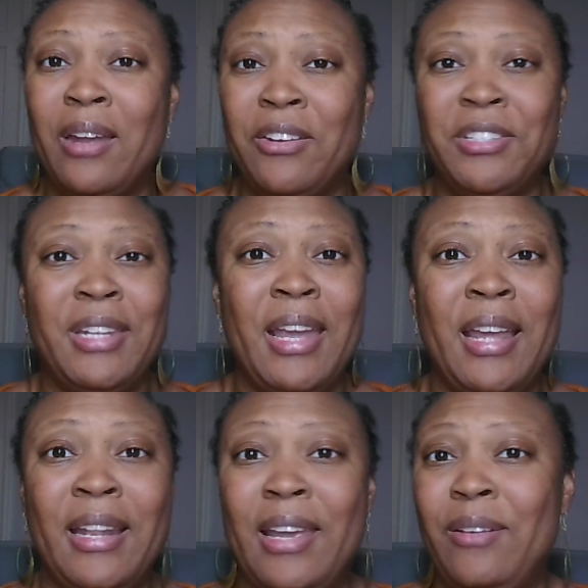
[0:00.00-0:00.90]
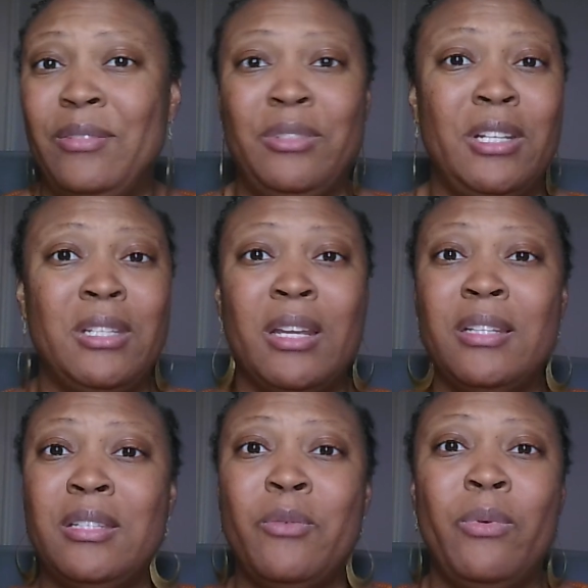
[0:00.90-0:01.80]
understand that just
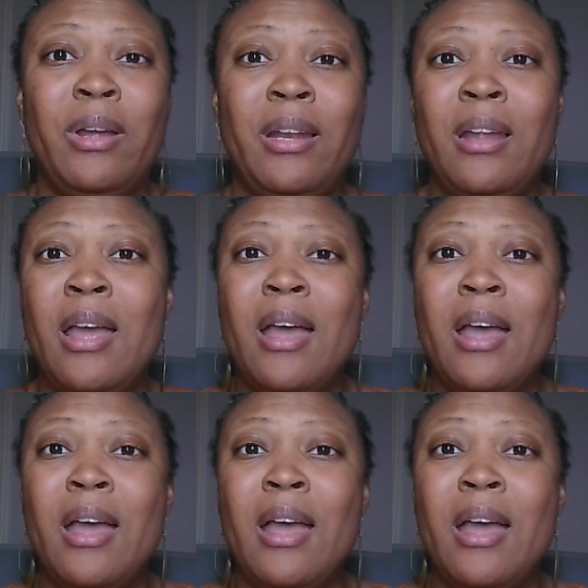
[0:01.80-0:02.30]
because someone,